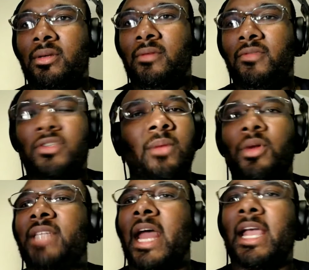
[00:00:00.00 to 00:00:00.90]
For some
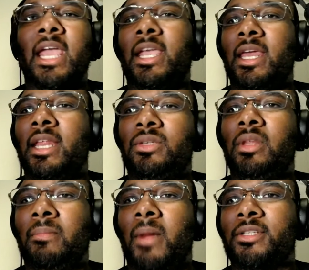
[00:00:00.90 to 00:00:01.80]
reason, I can't get into the
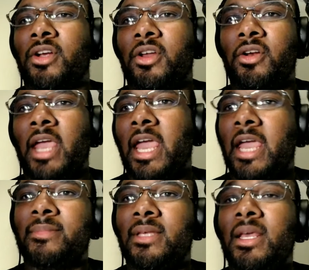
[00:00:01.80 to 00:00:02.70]
Monster Hunter
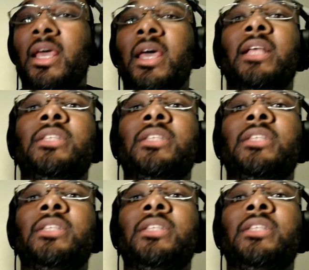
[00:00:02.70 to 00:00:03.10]
games. It's